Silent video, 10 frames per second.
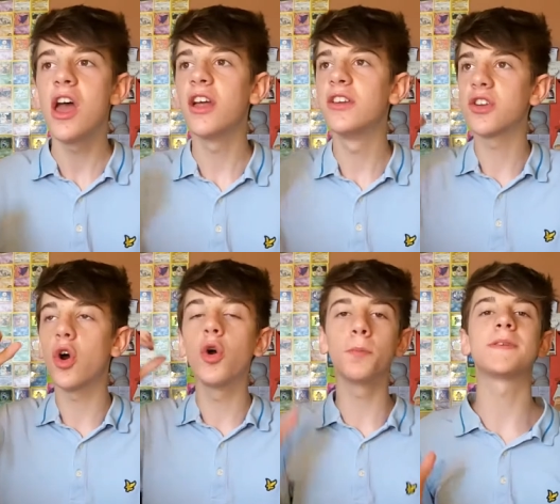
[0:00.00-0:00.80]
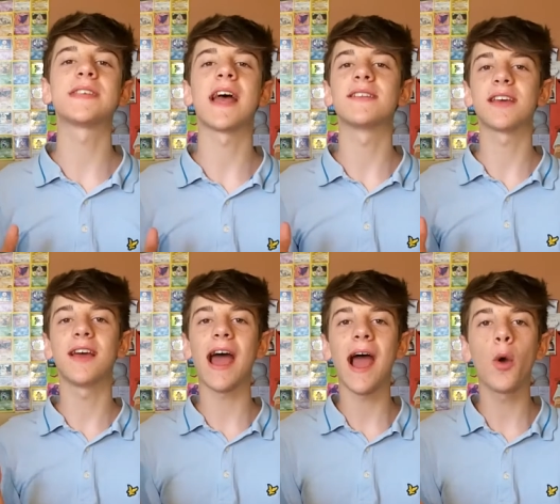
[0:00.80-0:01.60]
and upset
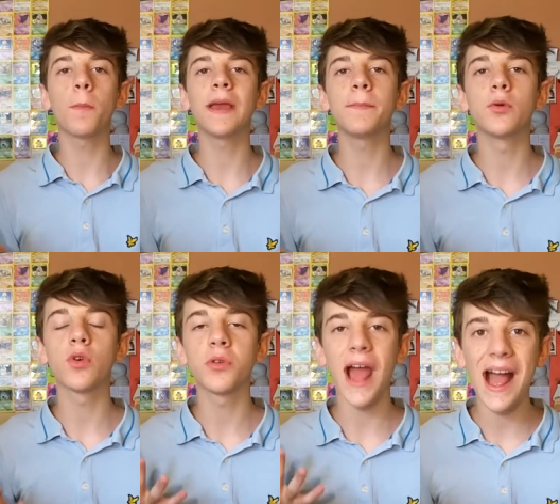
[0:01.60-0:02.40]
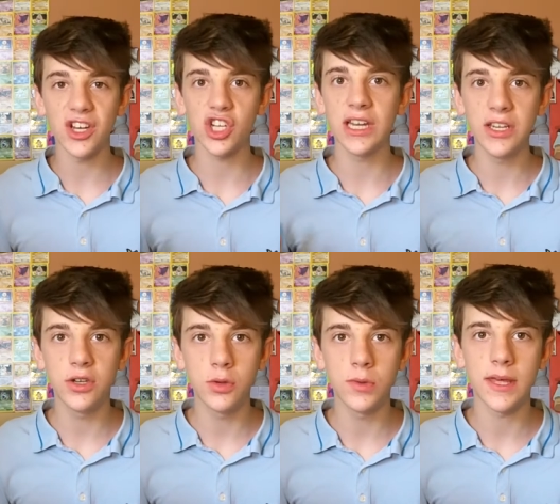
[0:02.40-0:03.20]
at how people could actually
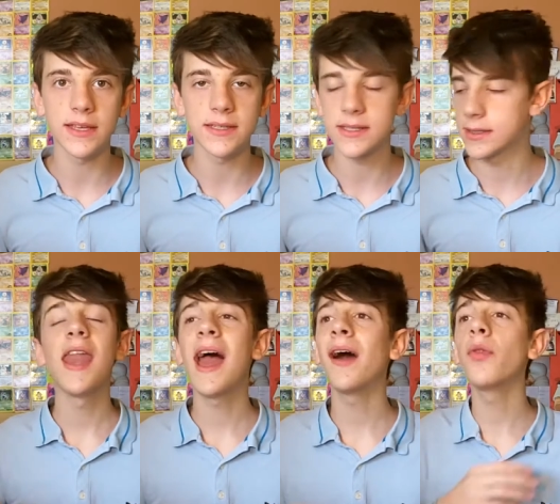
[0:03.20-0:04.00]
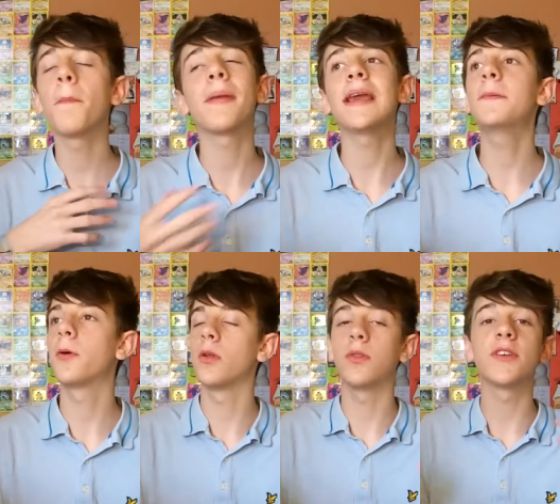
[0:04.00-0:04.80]
do this and how the
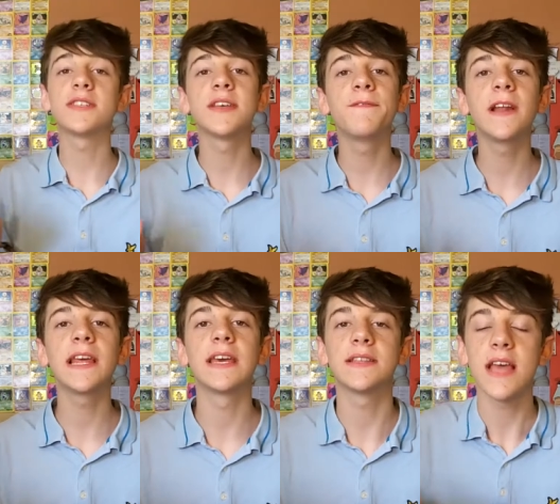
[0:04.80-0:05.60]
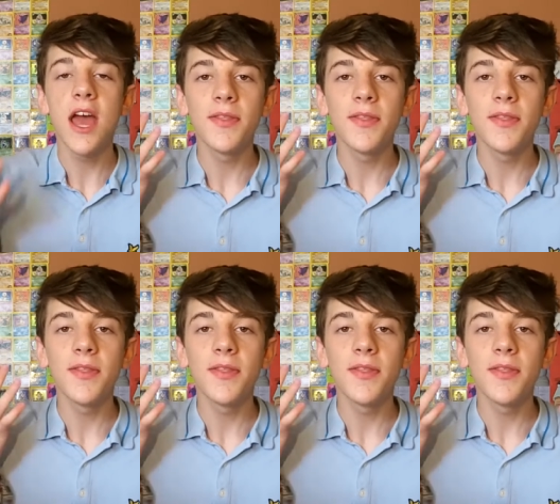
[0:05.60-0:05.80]
people, the civilians,